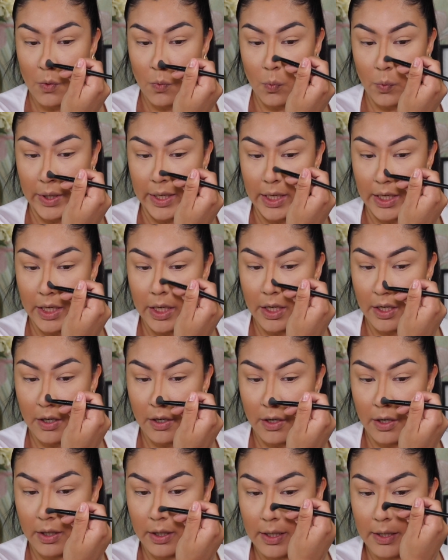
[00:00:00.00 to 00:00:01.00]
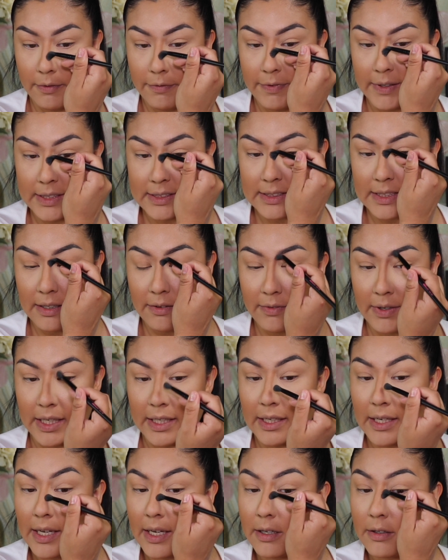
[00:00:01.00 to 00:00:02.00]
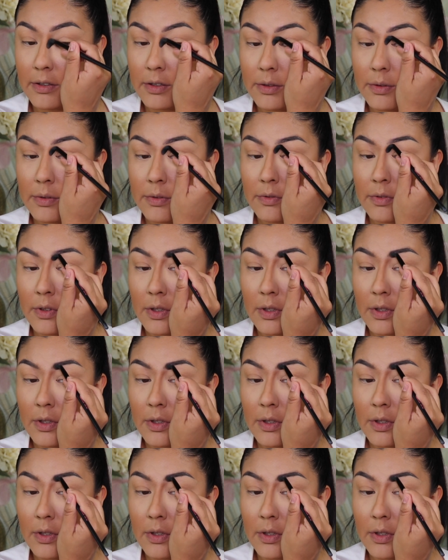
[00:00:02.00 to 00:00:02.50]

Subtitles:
We are gonna fix that right now.